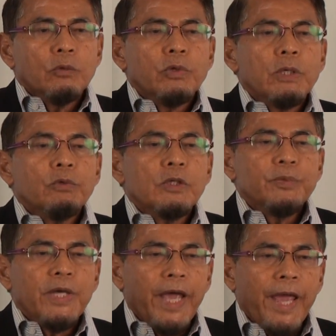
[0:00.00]
we will
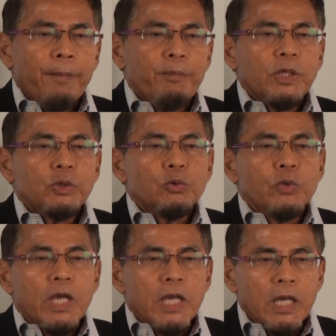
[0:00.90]
be able to
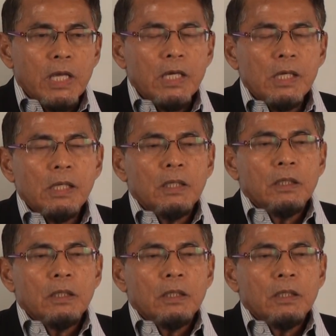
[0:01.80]
heal